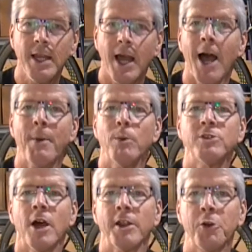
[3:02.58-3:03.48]
I
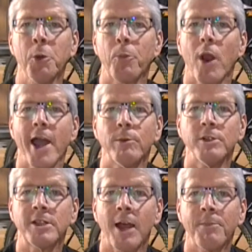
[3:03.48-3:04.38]
was on a group ride and we
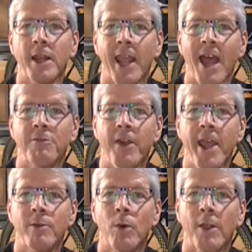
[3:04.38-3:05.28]
stopped at a
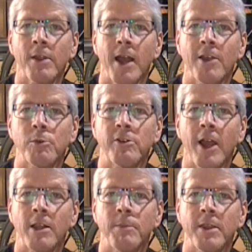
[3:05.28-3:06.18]
cafe and one of the guys was
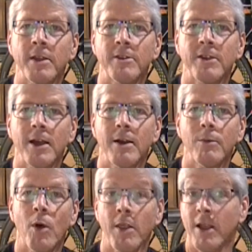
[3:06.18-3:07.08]
telling me that,
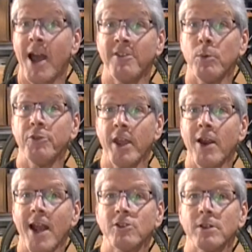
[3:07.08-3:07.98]
one of the guys that was
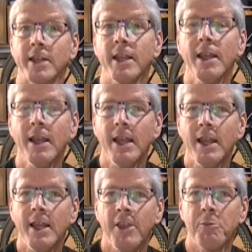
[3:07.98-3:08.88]
there actually,
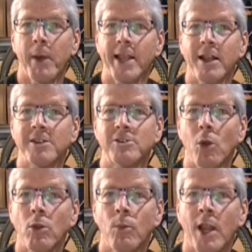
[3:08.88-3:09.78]
his bike got
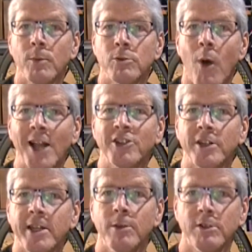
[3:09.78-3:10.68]
stolen while he was watching
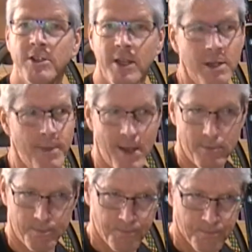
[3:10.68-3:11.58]
it. He was sitting about,
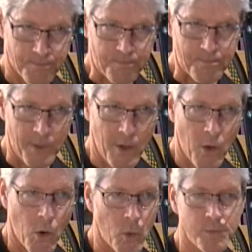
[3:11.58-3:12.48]

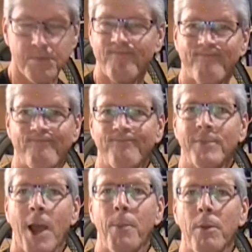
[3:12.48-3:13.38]
a
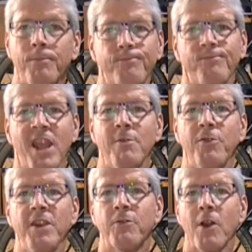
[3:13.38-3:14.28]
couple 10
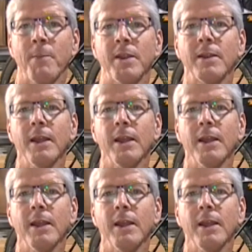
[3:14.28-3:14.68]
feet from it,